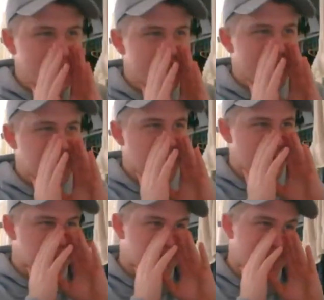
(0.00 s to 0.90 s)
shout out to
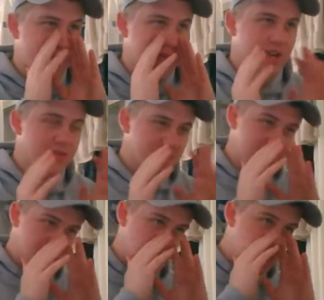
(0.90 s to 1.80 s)
Hybrid Trap for giving
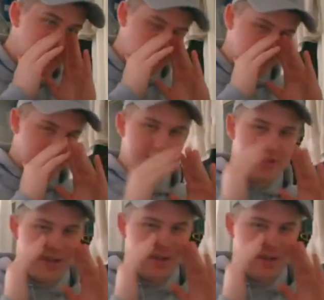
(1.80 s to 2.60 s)
us a huge release